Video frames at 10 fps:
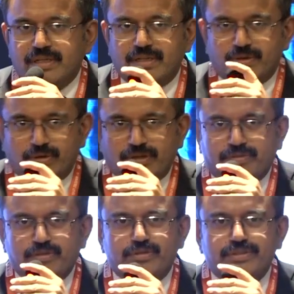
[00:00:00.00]
Good
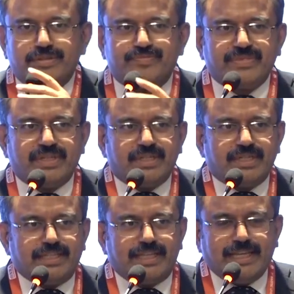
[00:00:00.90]
afternoon.
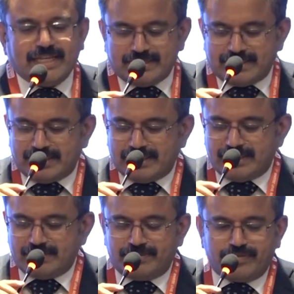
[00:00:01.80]
In the next
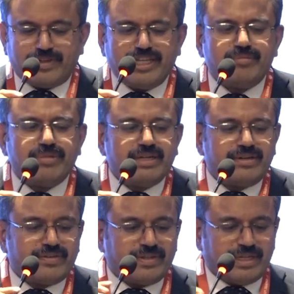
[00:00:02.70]
15
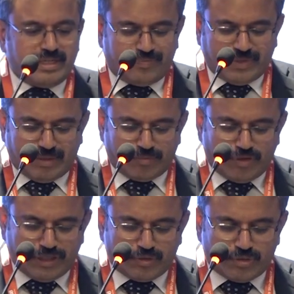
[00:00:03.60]
minutes, I'm
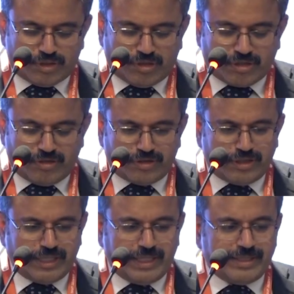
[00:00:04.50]
going to talk
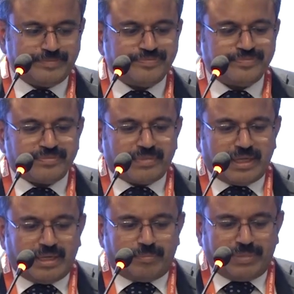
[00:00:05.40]
on the
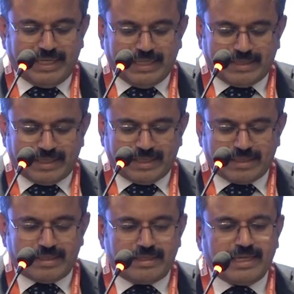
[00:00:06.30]

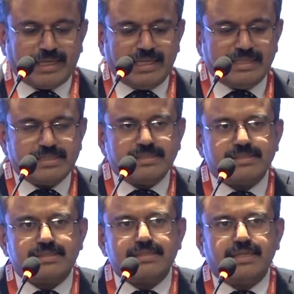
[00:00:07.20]
pediatric neck
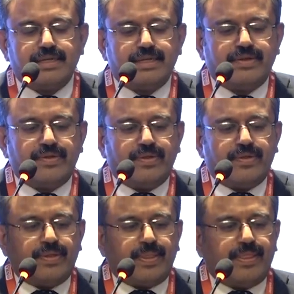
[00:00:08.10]
lesions.
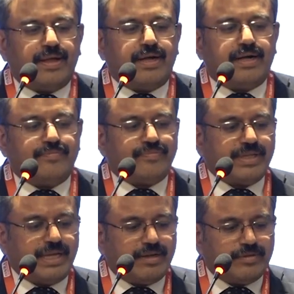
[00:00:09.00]
I have